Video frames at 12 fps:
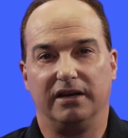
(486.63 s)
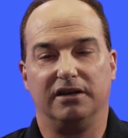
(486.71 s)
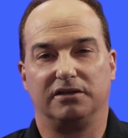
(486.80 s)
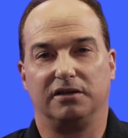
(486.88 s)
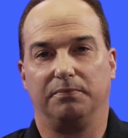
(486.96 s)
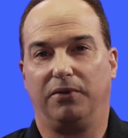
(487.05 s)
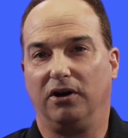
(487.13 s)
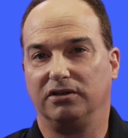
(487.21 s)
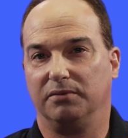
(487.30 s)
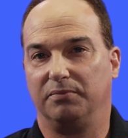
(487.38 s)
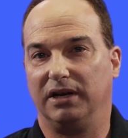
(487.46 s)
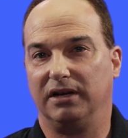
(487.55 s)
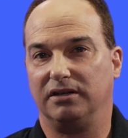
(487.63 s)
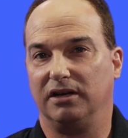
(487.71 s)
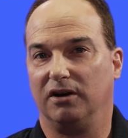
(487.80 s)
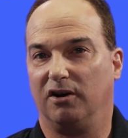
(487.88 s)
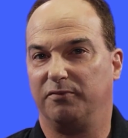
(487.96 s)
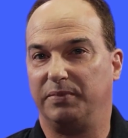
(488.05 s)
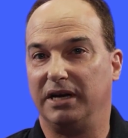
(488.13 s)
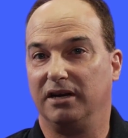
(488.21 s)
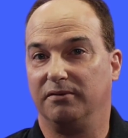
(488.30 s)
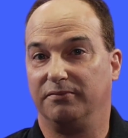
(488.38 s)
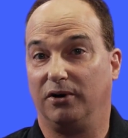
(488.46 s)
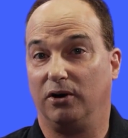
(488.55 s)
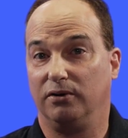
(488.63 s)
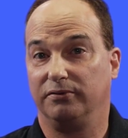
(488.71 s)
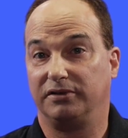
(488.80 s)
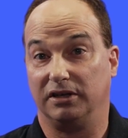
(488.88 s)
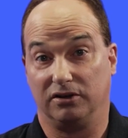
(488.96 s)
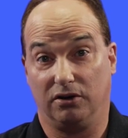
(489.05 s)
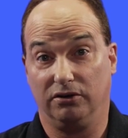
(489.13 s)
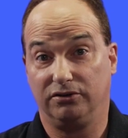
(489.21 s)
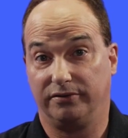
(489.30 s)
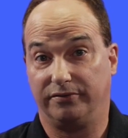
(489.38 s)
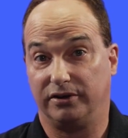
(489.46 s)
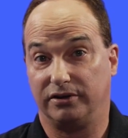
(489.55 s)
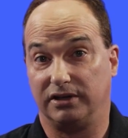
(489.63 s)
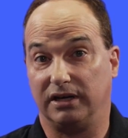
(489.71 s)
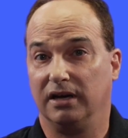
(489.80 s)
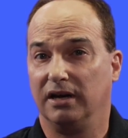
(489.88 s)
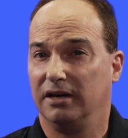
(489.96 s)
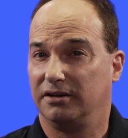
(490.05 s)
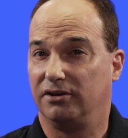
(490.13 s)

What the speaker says: It is the possibility of being involved in controversy